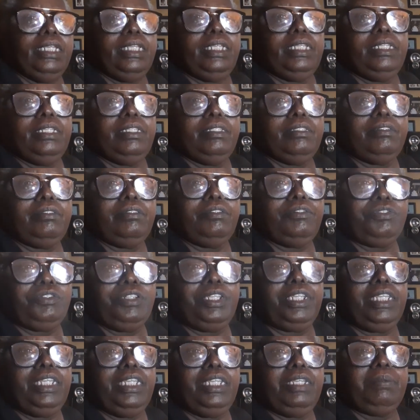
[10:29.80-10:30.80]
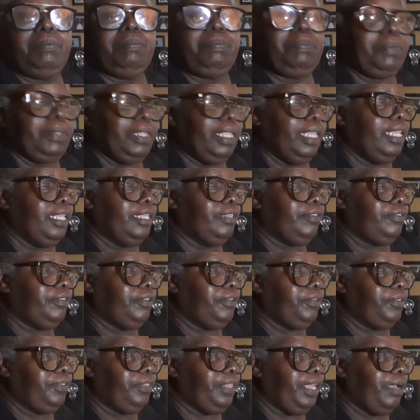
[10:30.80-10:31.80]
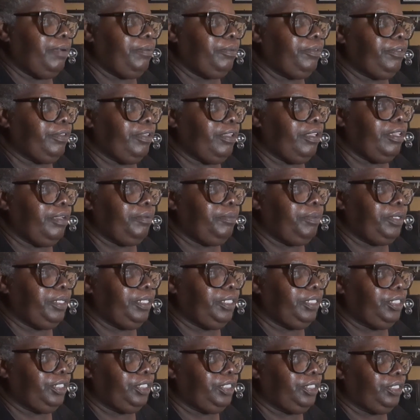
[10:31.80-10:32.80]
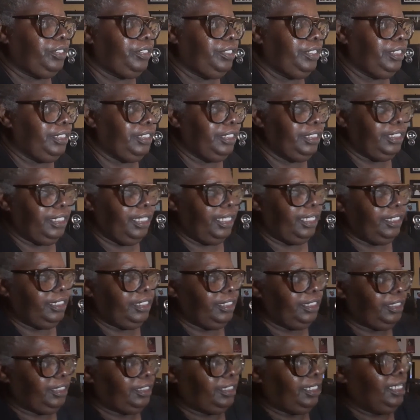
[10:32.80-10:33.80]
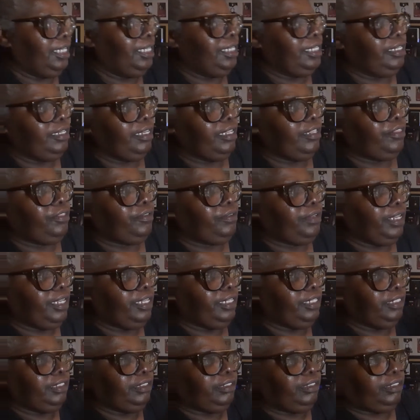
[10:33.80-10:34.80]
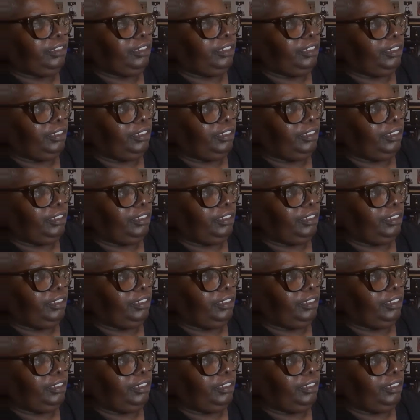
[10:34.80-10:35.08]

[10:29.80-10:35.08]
is tricky. So that was all I wanted to show you today. Just, I thought I'd just